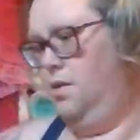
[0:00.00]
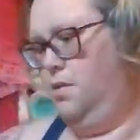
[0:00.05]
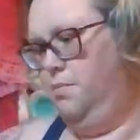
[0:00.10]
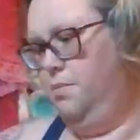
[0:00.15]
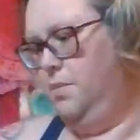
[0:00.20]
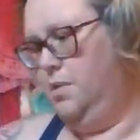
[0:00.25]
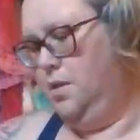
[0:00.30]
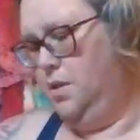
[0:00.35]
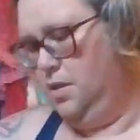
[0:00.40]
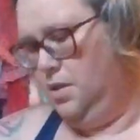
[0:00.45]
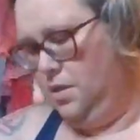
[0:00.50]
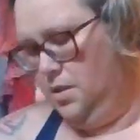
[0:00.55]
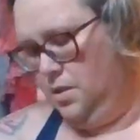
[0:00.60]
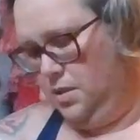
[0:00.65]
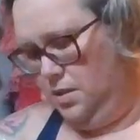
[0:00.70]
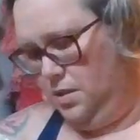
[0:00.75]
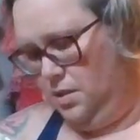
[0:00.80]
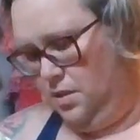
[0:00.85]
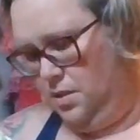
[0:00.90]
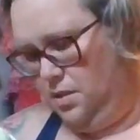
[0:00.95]

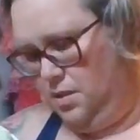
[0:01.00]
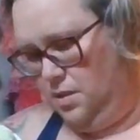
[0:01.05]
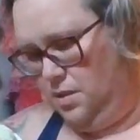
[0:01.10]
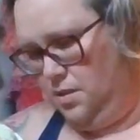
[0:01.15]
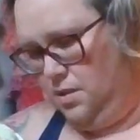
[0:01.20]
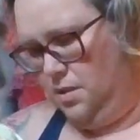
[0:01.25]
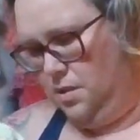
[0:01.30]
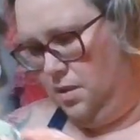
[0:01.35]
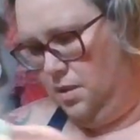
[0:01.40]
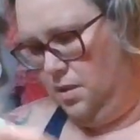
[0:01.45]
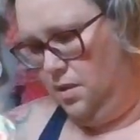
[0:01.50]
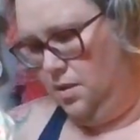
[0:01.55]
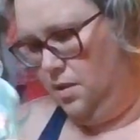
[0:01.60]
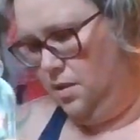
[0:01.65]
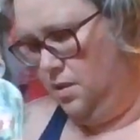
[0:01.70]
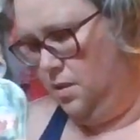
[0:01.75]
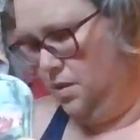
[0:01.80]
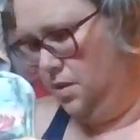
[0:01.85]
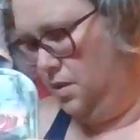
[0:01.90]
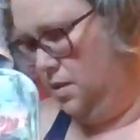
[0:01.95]

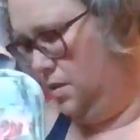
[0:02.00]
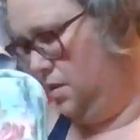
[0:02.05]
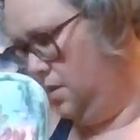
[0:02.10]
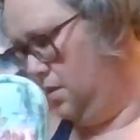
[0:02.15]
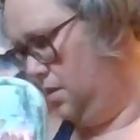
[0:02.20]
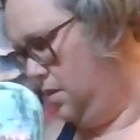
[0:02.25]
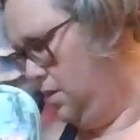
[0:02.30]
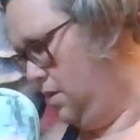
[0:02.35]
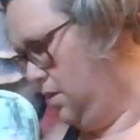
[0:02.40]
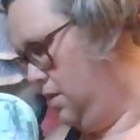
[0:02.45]
[no speech]